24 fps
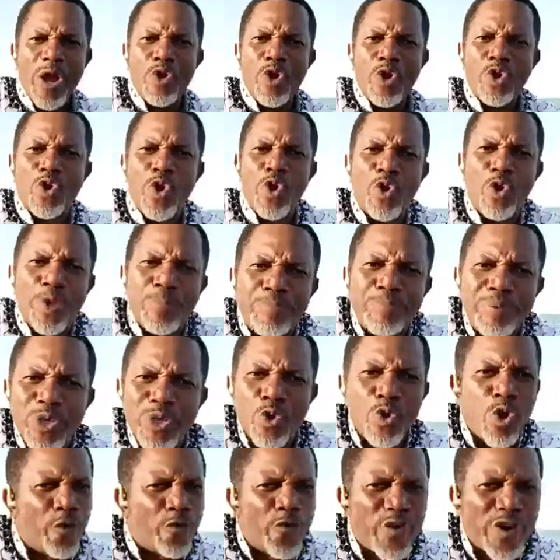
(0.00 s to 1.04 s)
will not know it,
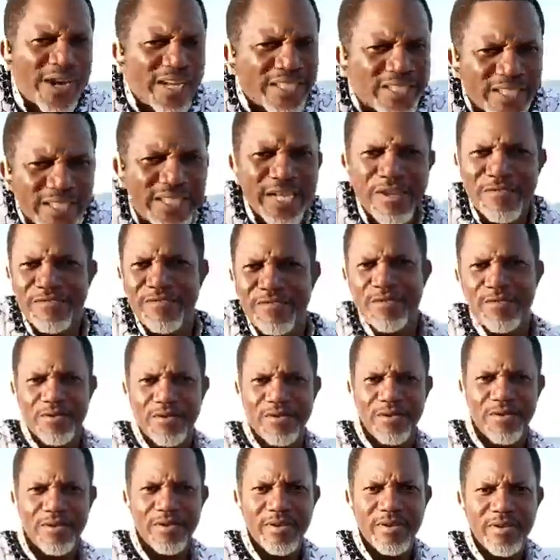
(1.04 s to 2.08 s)
you don't feel resist the devil.
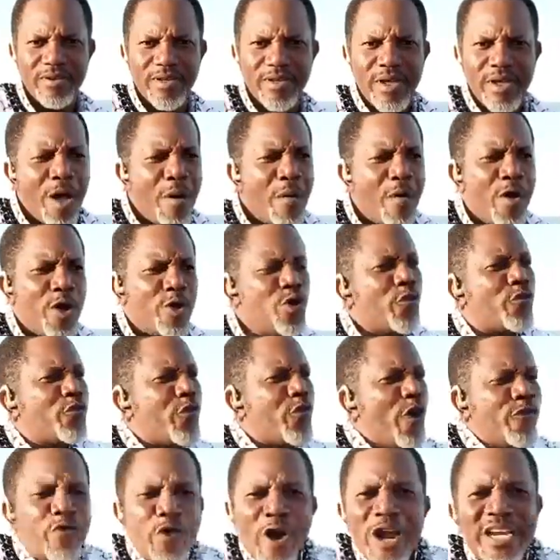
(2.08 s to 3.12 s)
You
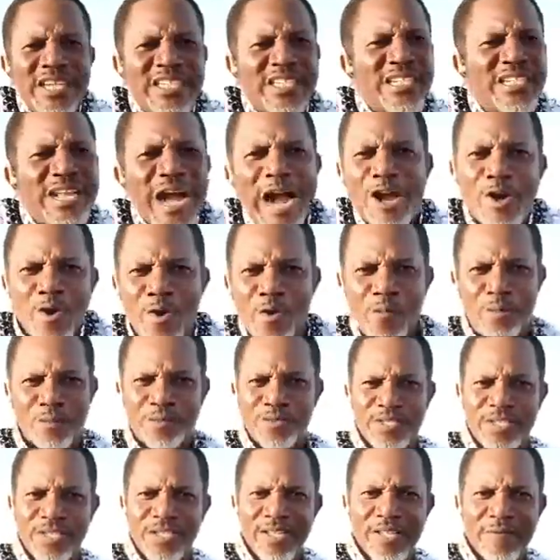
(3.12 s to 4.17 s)
fought for anything that
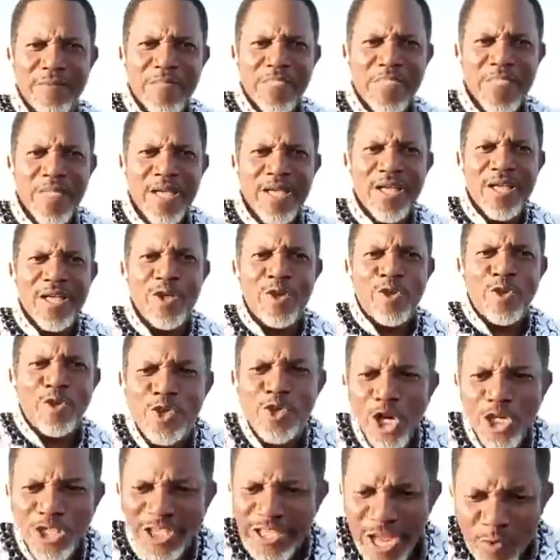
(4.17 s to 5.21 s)
comes.
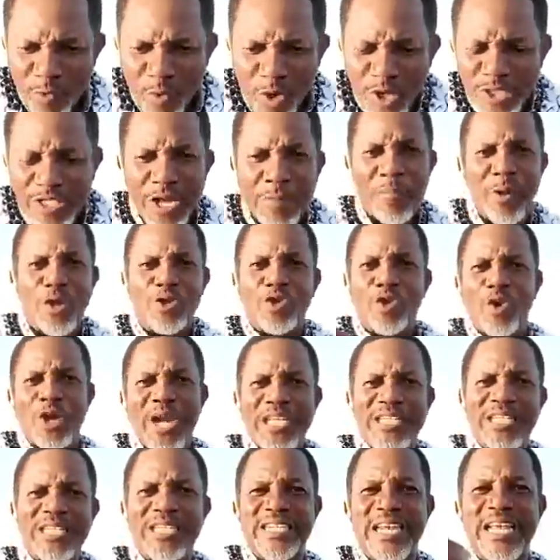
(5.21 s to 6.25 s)
Joseph was able to
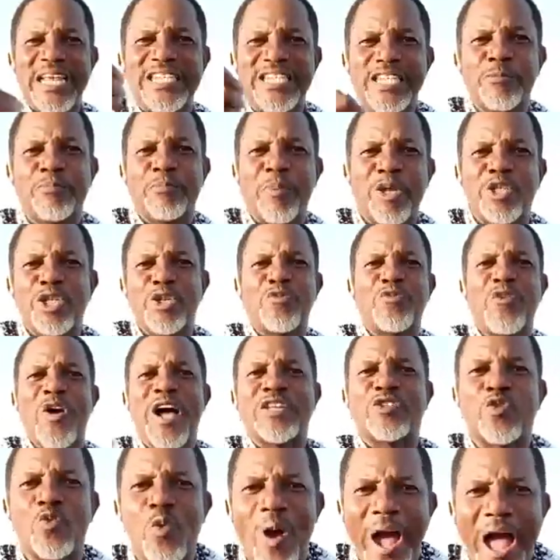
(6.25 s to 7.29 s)
resist
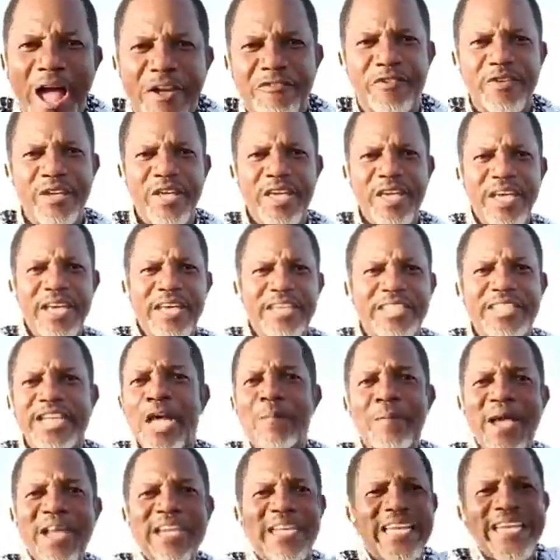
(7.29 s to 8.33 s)
Potiphar's wife.
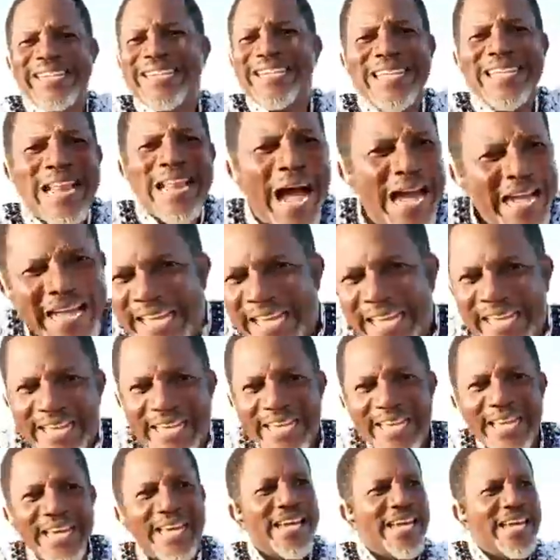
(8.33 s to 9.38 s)
Say, man, this knocking,
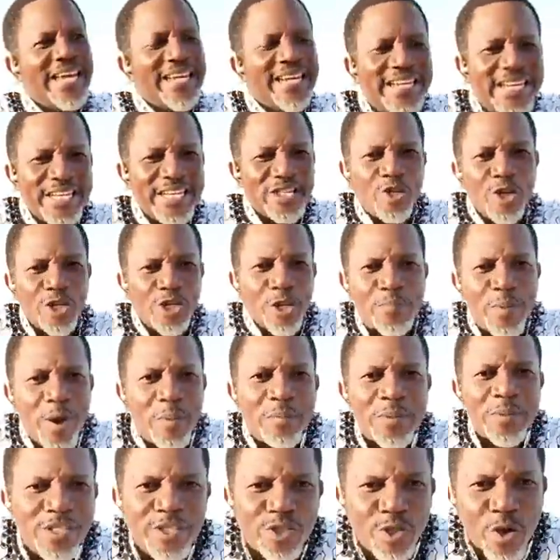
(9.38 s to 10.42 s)
this is not the
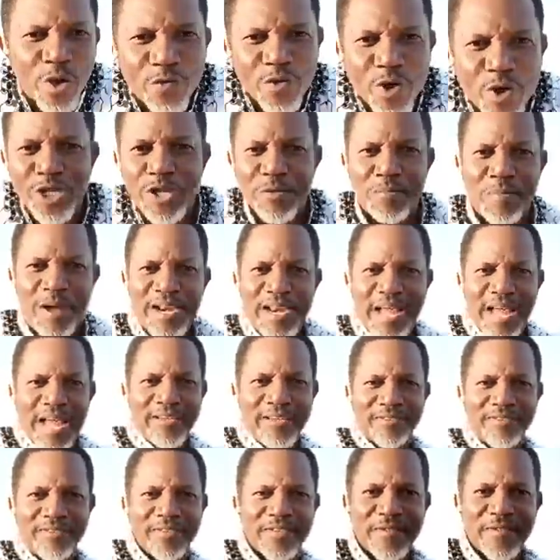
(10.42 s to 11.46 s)
promises of God in my life.